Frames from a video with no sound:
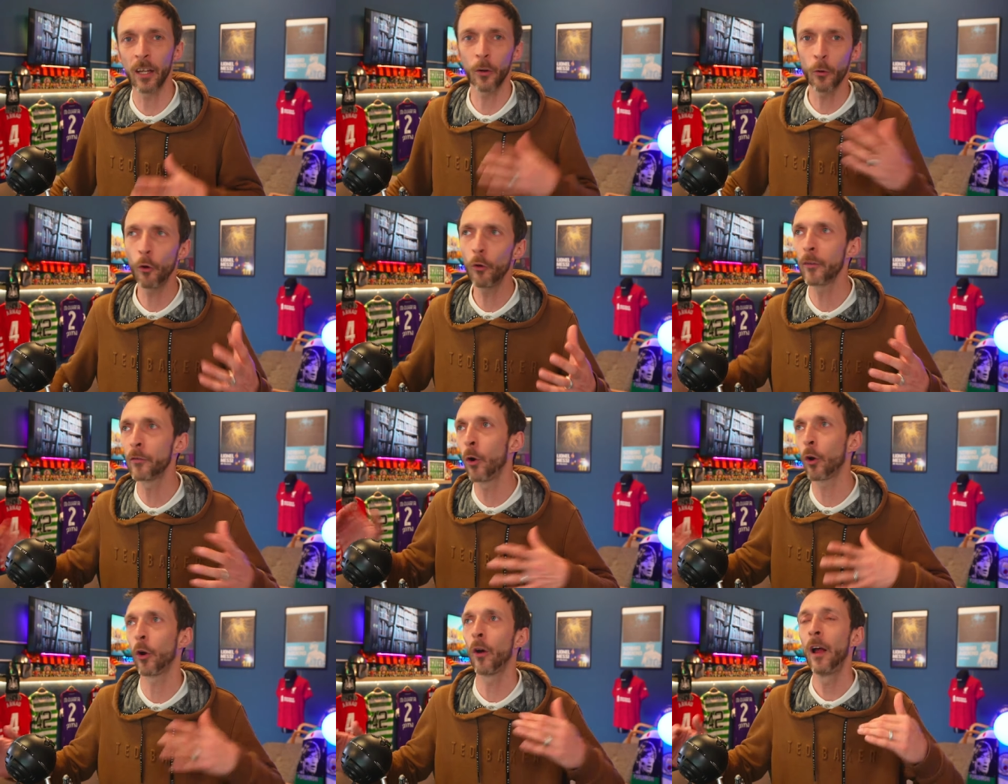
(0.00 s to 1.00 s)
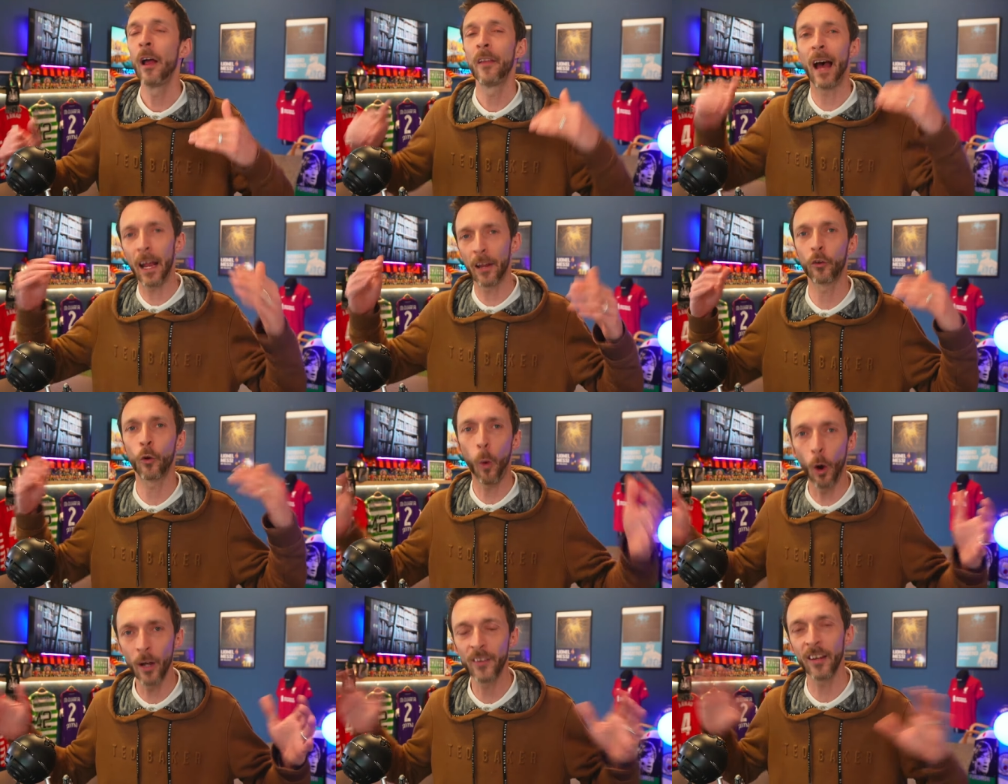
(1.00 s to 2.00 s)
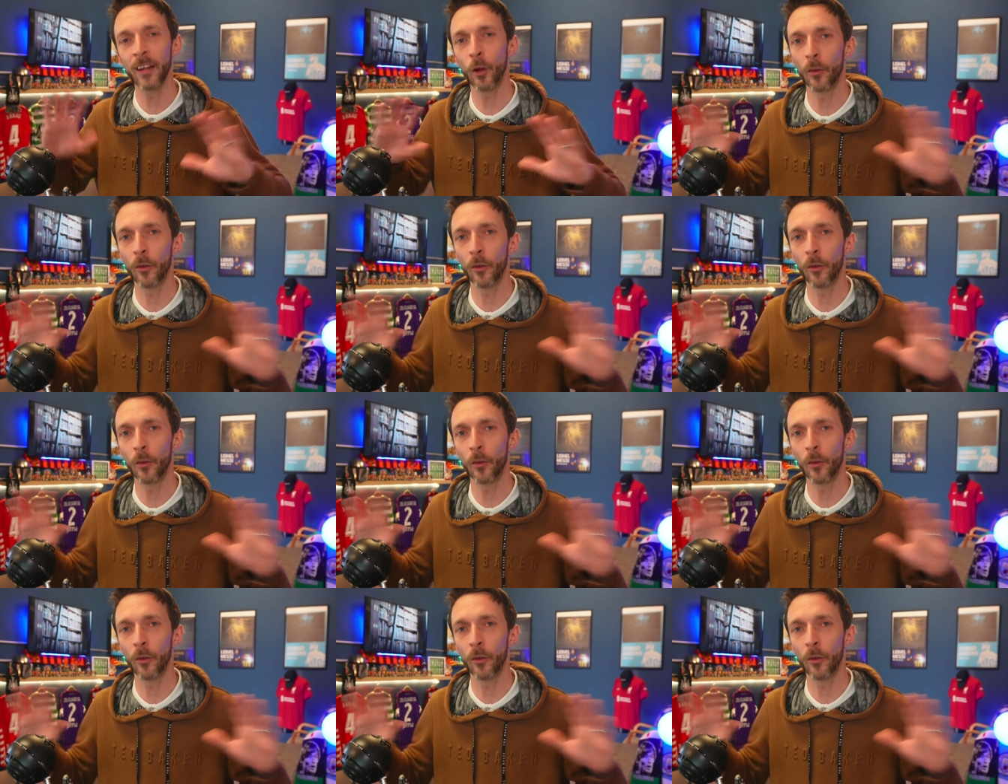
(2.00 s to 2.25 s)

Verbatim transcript: and although they've not got the highest quality in